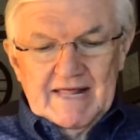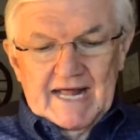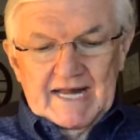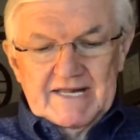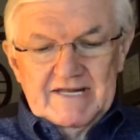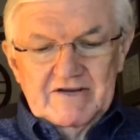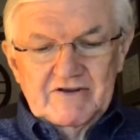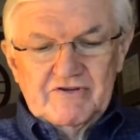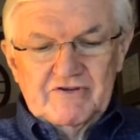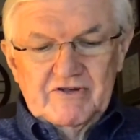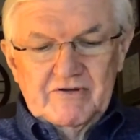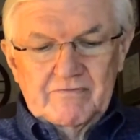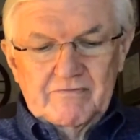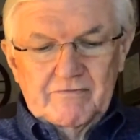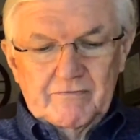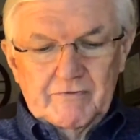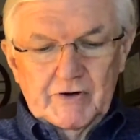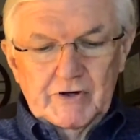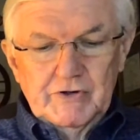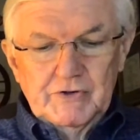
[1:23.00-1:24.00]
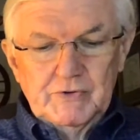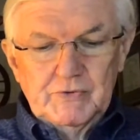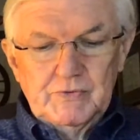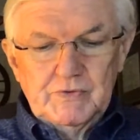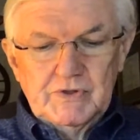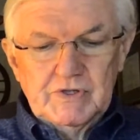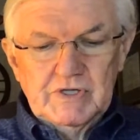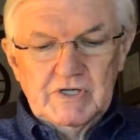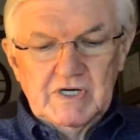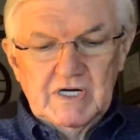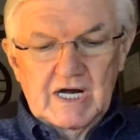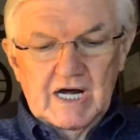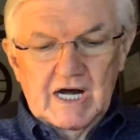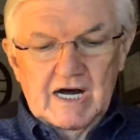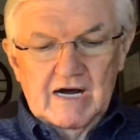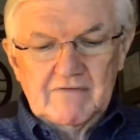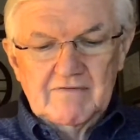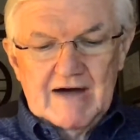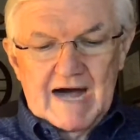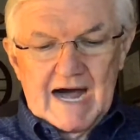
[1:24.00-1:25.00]
that is the fruit
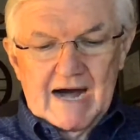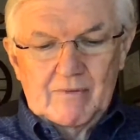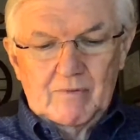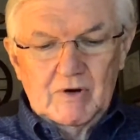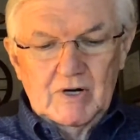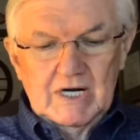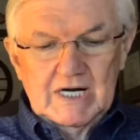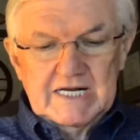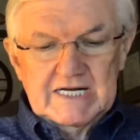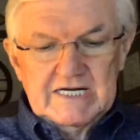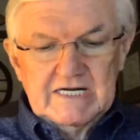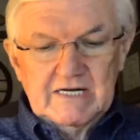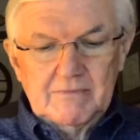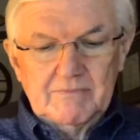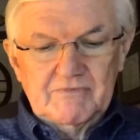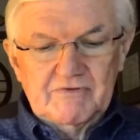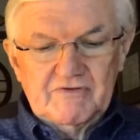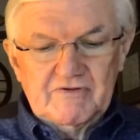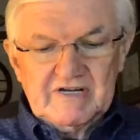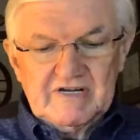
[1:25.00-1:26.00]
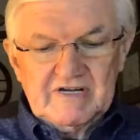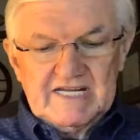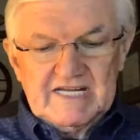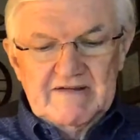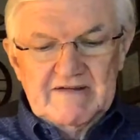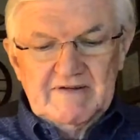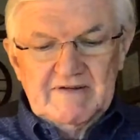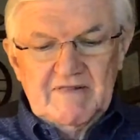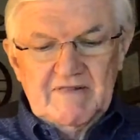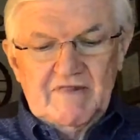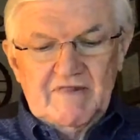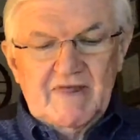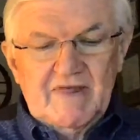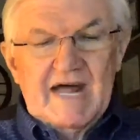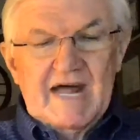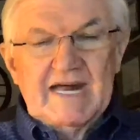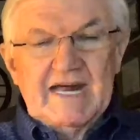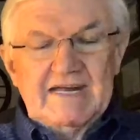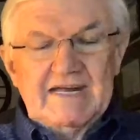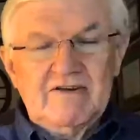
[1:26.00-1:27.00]
of our lips giving
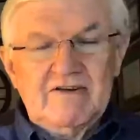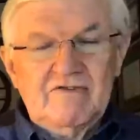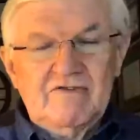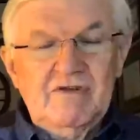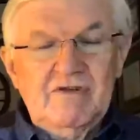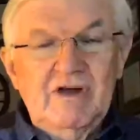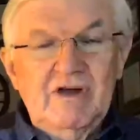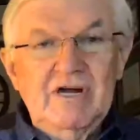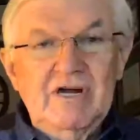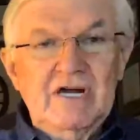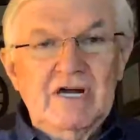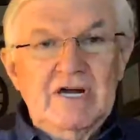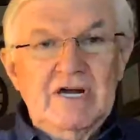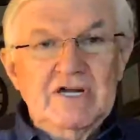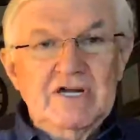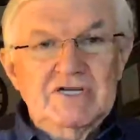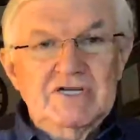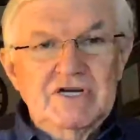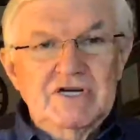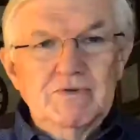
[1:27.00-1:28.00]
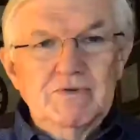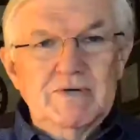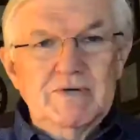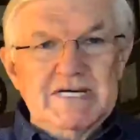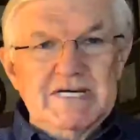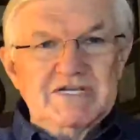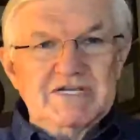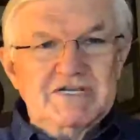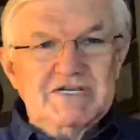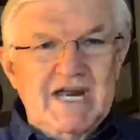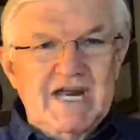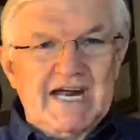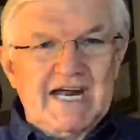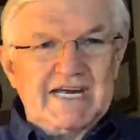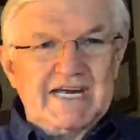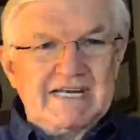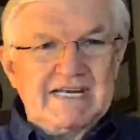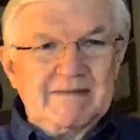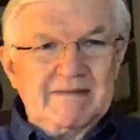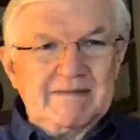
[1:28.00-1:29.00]
thanks to His
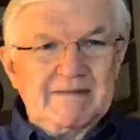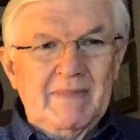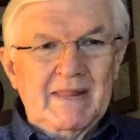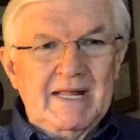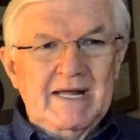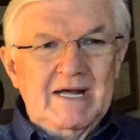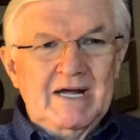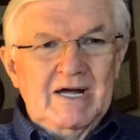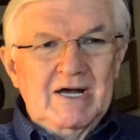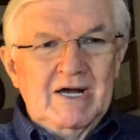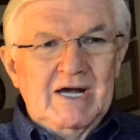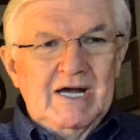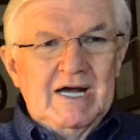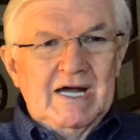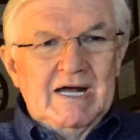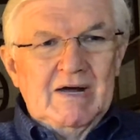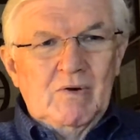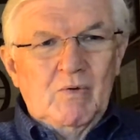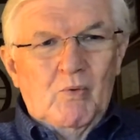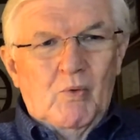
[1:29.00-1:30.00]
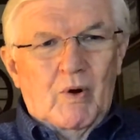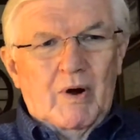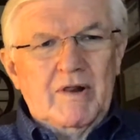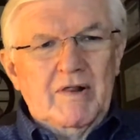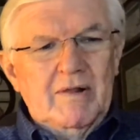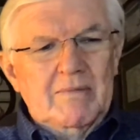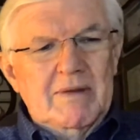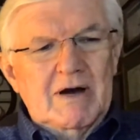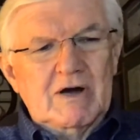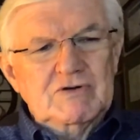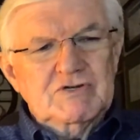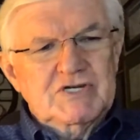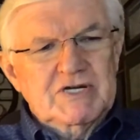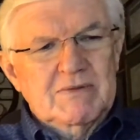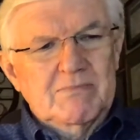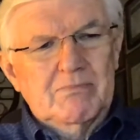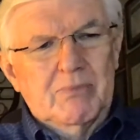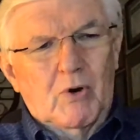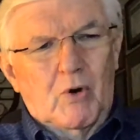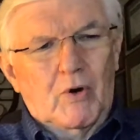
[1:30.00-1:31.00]
name. One of the most
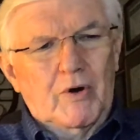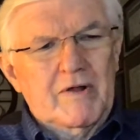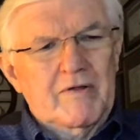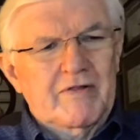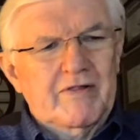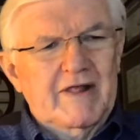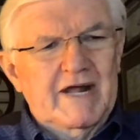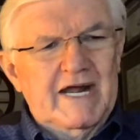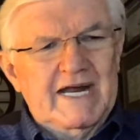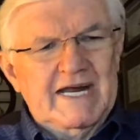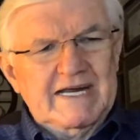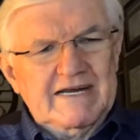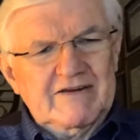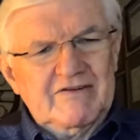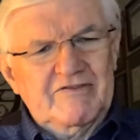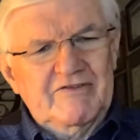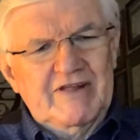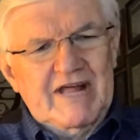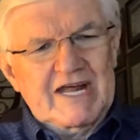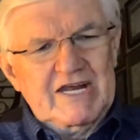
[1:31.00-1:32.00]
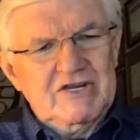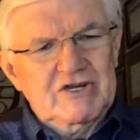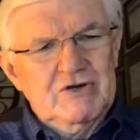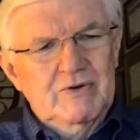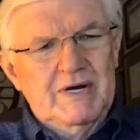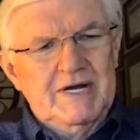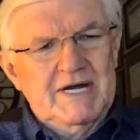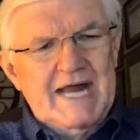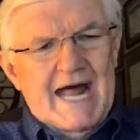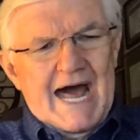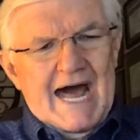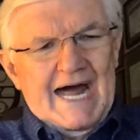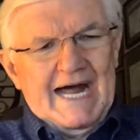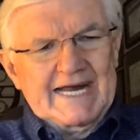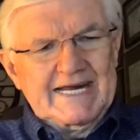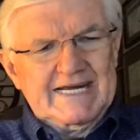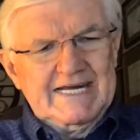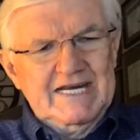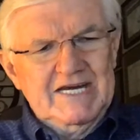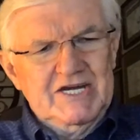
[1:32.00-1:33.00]
important things that you and
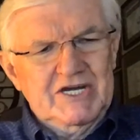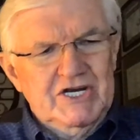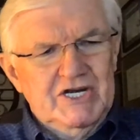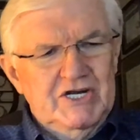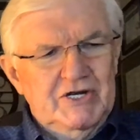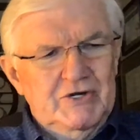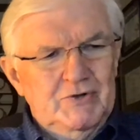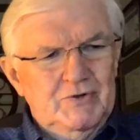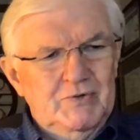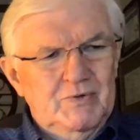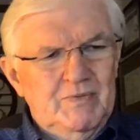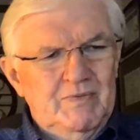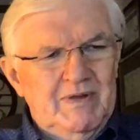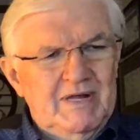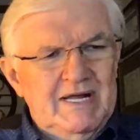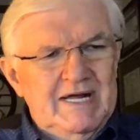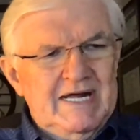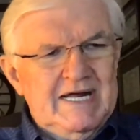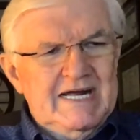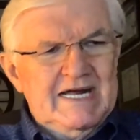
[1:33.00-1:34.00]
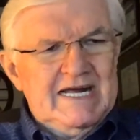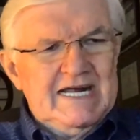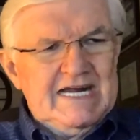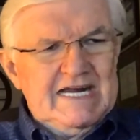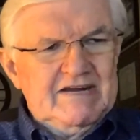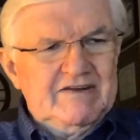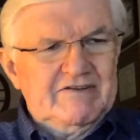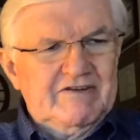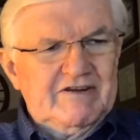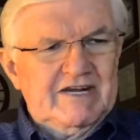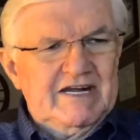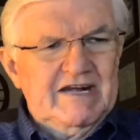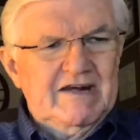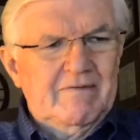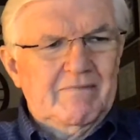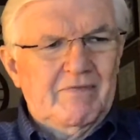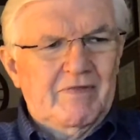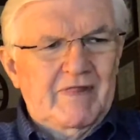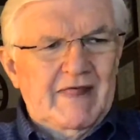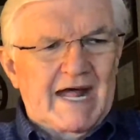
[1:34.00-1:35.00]
I can do is
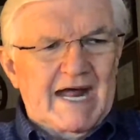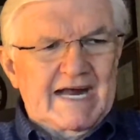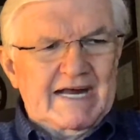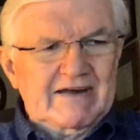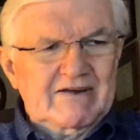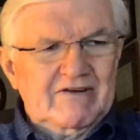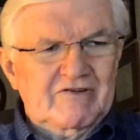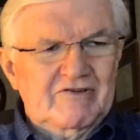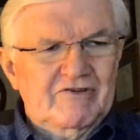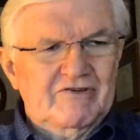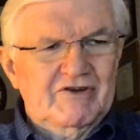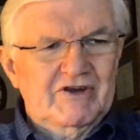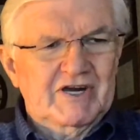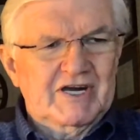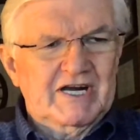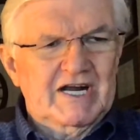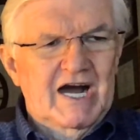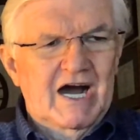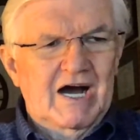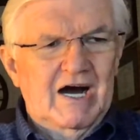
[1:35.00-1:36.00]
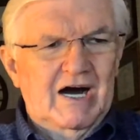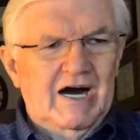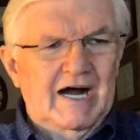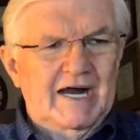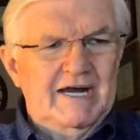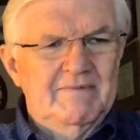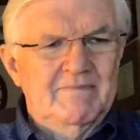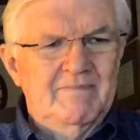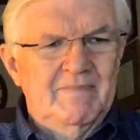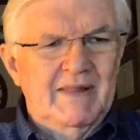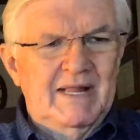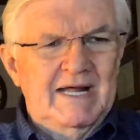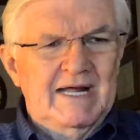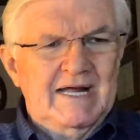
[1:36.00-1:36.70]
give thanks to God